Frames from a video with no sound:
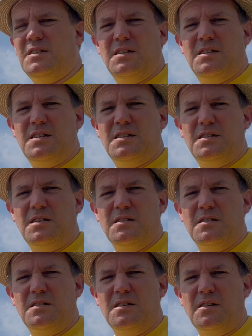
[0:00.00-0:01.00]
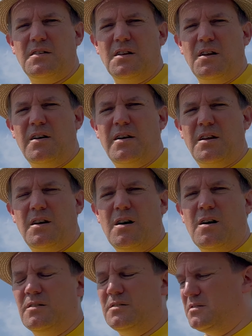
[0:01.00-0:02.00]
in the distance that I
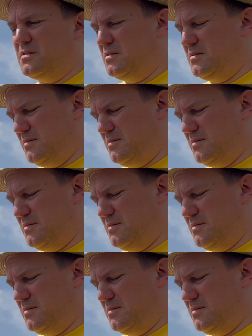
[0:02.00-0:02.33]
can't.